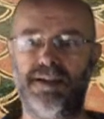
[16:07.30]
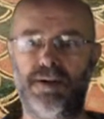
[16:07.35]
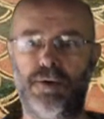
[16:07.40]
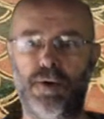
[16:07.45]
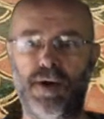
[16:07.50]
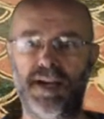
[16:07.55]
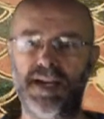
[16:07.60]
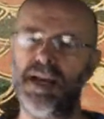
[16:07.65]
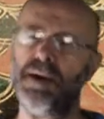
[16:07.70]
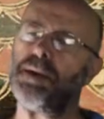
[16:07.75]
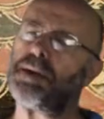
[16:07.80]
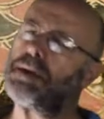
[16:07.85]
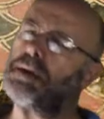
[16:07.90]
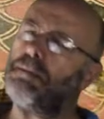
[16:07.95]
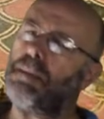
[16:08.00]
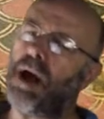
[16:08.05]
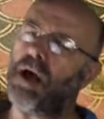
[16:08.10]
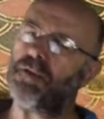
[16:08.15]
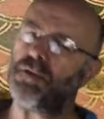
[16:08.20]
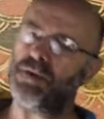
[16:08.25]
All right, here's
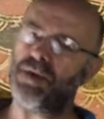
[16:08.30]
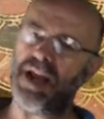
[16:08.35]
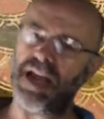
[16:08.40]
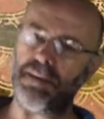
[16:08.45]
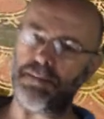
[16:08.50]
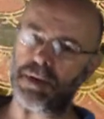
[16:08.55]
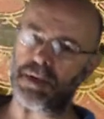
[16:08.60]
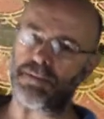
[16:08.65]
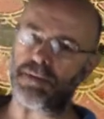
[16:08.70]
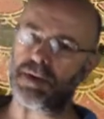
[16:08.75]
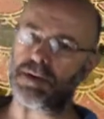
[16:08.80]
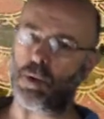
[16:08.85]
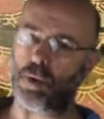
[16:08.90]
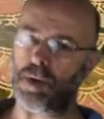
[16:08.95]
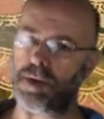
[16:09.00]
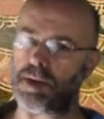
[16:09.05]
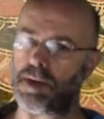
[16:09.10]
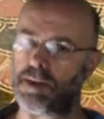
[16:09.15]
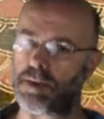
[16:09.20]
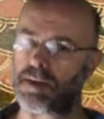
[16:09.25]
some other names of
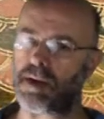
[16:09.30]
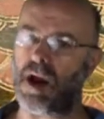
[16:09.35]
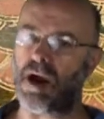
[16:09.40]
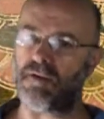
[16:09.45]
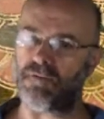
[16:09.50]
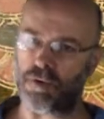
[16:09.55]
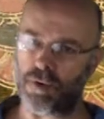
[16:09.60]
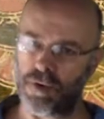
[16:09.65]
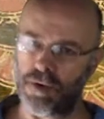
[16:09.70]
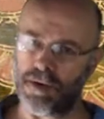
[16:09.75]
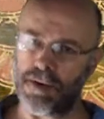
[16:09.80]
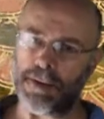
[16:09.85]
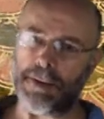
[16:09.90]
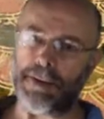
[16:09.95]
sources covered.